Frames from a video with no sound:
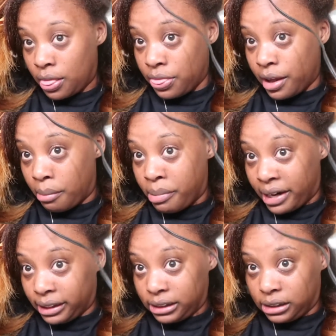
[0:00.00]
the
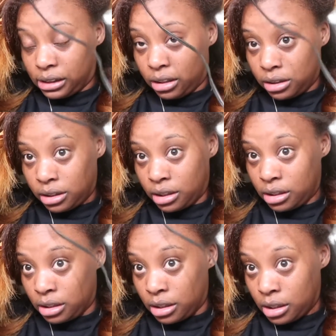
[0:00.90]
best
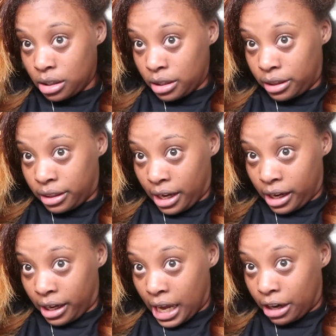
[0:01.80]

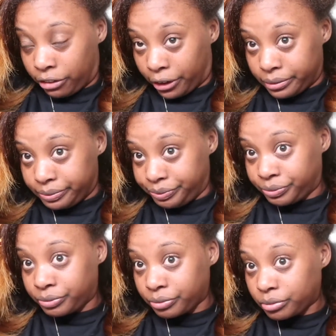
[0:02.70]
thing ever.
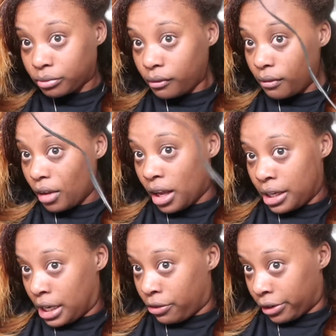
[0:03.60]

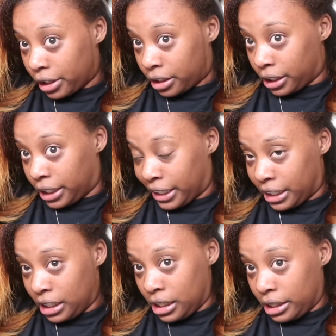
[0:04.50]
And they really could
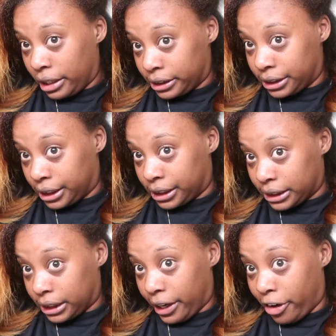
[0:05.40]
get into your
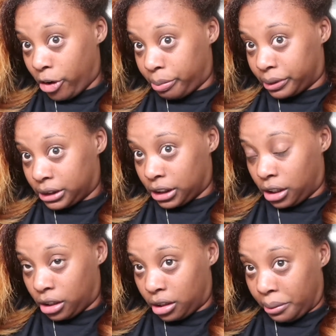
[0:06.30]
scalp, into
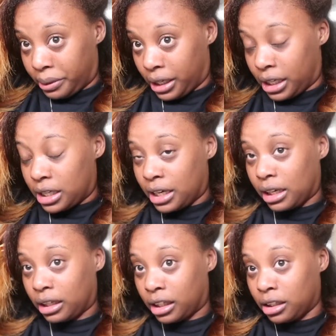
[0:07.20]
your, I mean, it,
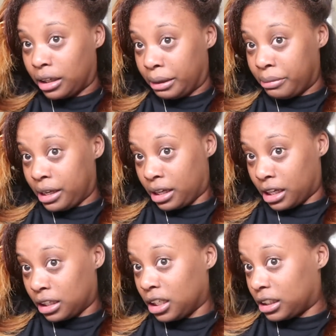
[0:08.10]
it, it, it made
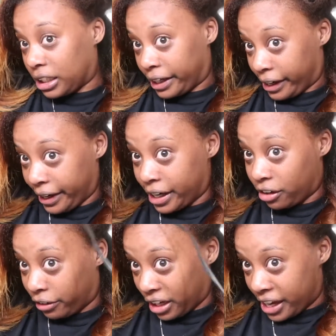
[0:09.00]
it look like I had a
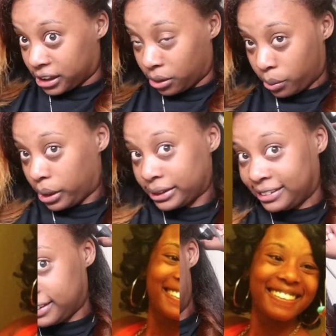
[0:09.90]
relaxer when
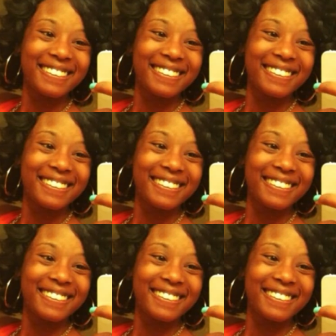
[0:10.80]
I did.